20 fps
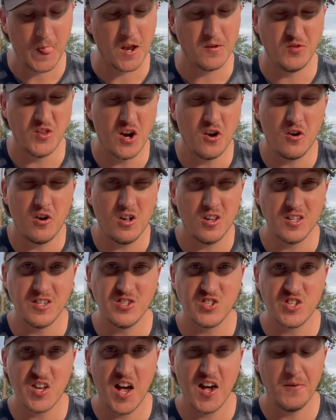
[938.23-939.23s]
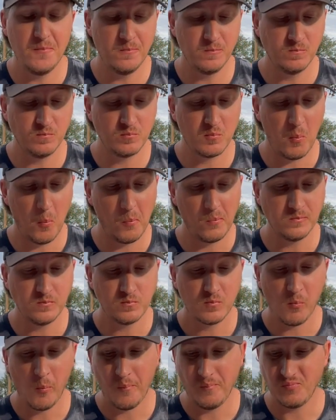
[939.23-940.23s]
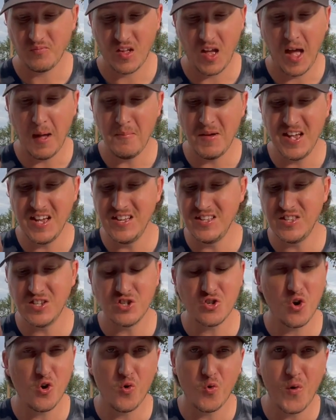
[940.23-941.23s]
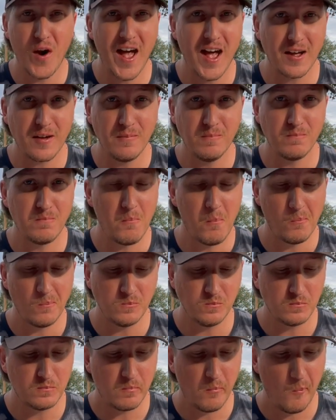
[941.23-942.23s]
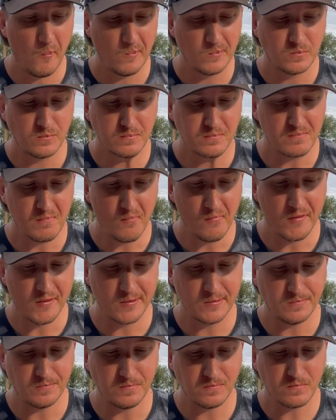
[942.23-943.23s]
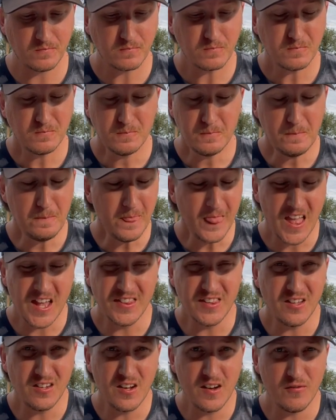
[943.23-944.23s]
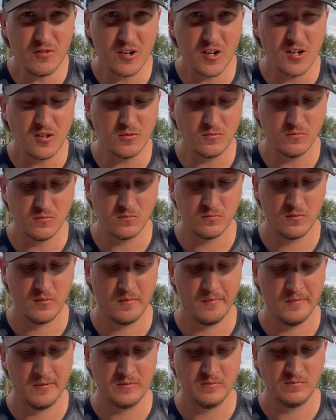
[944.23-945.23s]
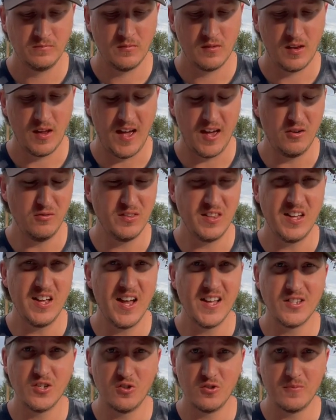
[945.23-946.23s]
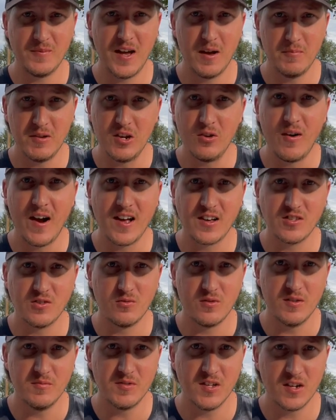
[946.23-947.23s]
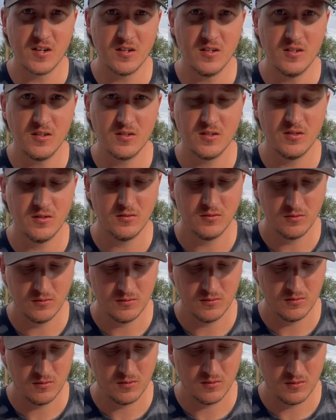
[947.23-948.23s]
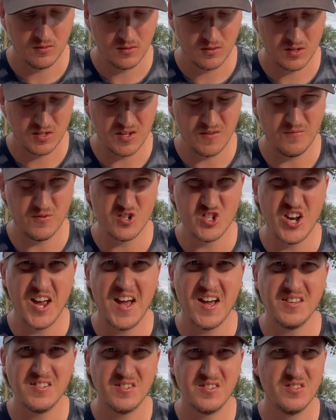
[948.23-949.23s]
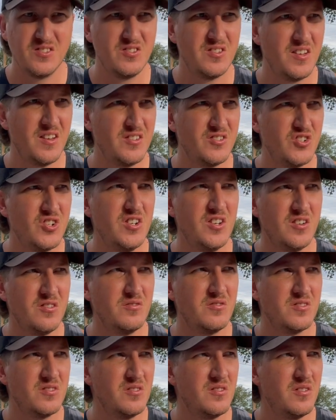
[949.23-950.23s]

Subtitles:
They're all inside. I may eat this whole rack. And they'll never know. I don't think I told them how many racks of ribs I cooked. Except for Chas. She knows.